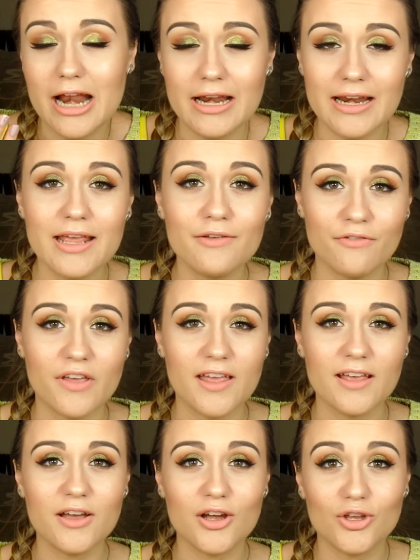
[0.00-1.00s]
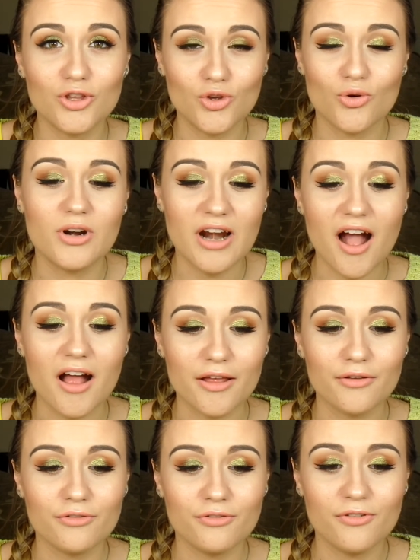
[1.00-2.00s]
living your
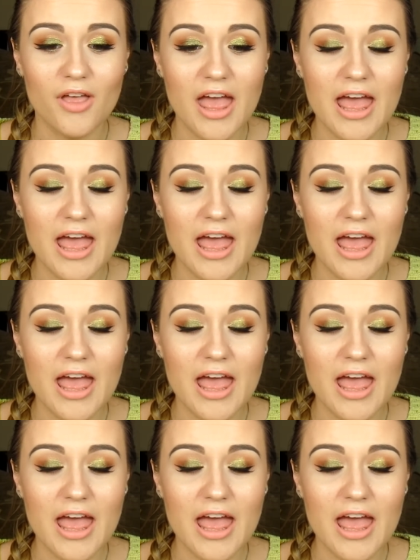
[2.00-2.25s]
life.